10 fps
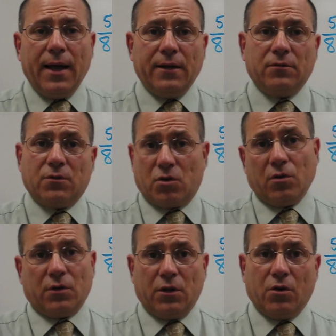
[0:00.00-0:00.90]
and
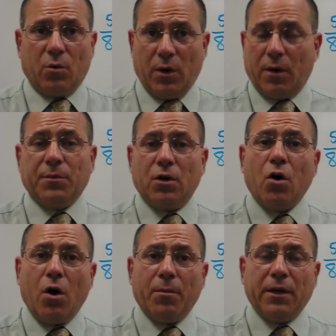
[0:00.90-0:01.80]
certainly you're welcome to
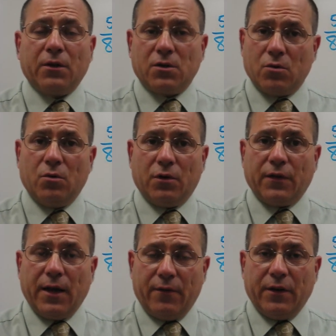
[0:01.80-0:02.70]
call me at the school if
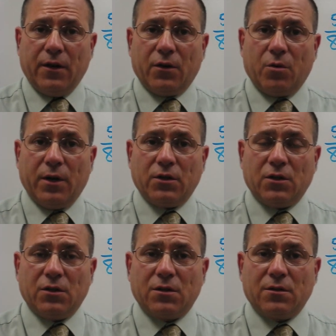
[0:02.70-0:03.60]
you have any other
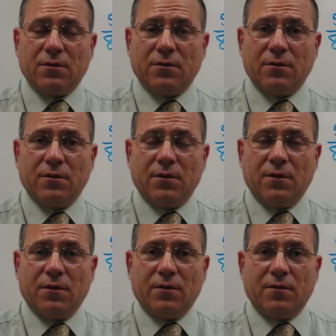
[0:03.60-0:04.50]
questions.
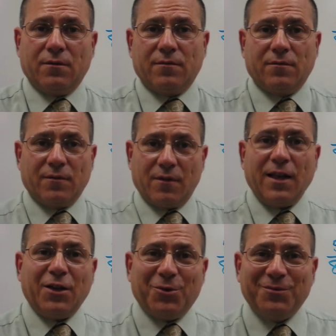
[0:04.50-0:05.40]

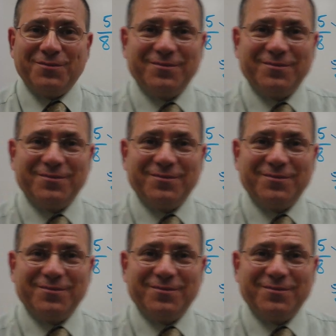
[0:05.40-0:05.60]
Thank you.